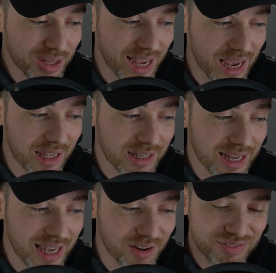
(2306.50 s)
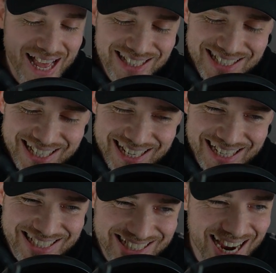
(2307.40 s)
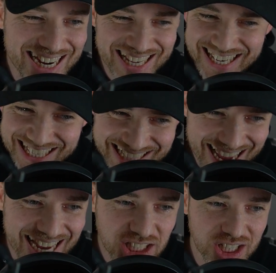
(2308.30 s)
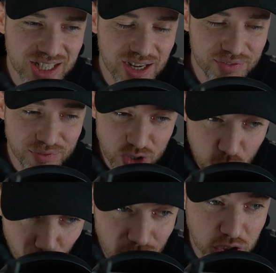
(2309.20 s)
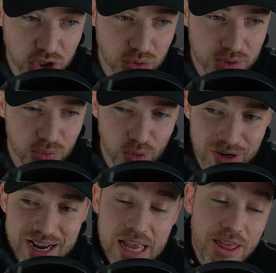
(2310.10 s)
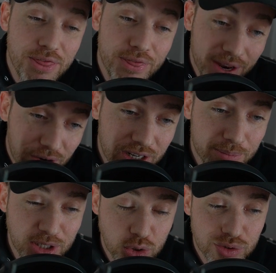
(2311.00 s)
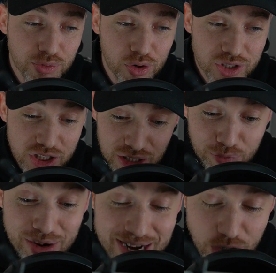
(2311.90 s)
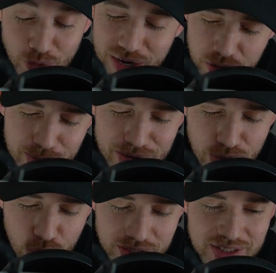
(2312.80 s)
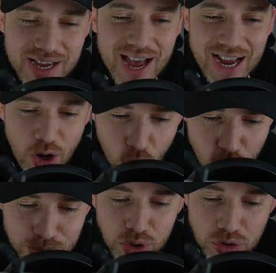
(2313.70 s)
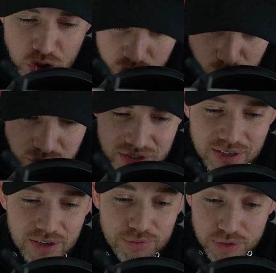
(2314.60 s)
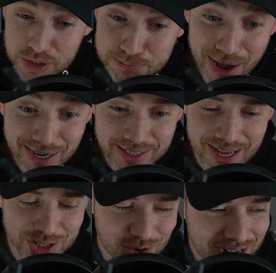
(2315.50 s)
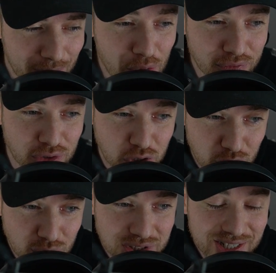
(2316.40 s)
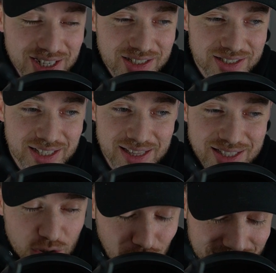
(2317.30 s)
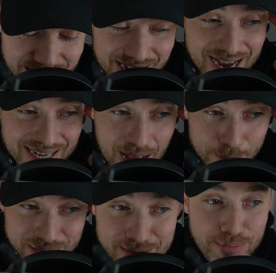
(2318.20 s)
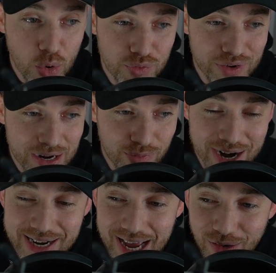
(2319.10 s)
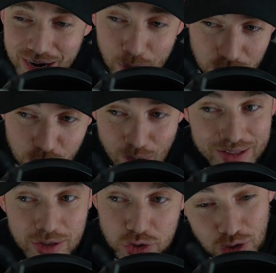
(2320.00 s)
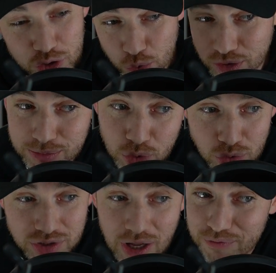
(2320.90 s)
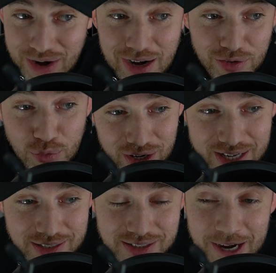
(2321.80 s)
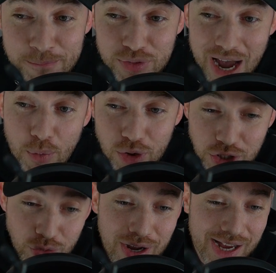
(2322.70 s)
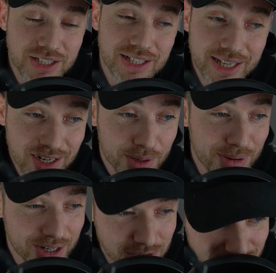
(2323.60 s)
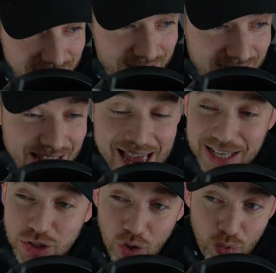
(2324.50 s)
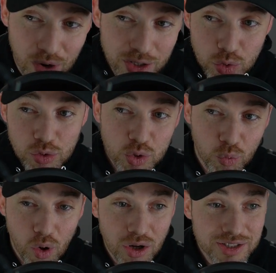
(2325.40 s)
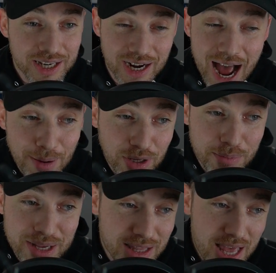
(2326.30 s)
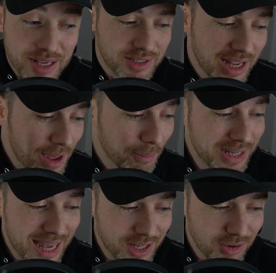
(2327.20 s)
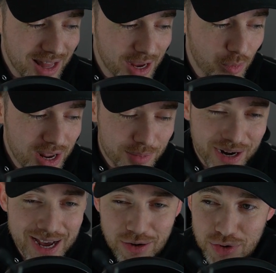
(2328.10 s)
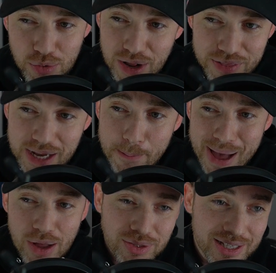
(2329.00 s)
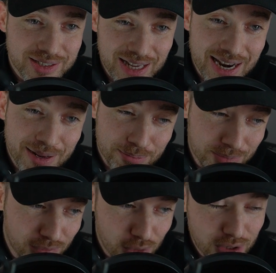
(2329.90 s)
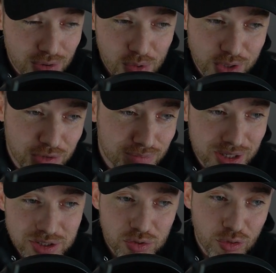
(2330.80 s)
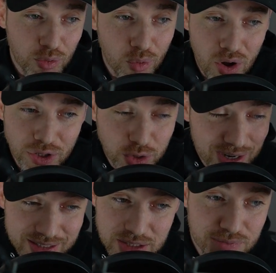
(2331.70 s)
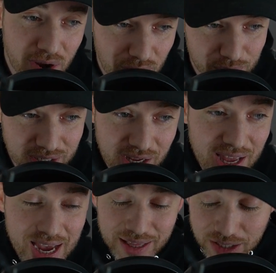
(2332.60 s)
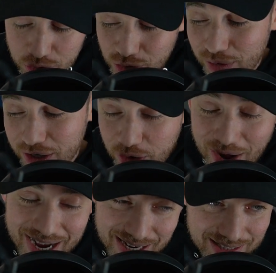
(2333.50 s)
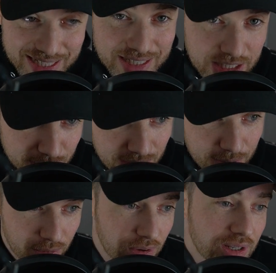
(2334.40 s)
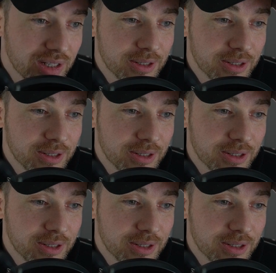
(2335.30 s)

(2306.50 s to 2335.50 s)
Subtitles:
And if that's exciting and engaging enough, if you're juiced for it, they're going to be juiced for it. Just like right now, you hear it in my voice. I hope you're juiced for this podcast, right? I hope you're juiced to say, this crazy guy got me motivated right now, and I want to go out there and start doing some cool stuff. I don't even know what it is. I want you guys to get up out of your seat and start running towards the wall saying, I'm going to be this. But yet you're like, wait a minute, I don't know nothing about this. And before you know it, you've busted through the wall and you got these following, and then you turn around and go, I got to lead these people.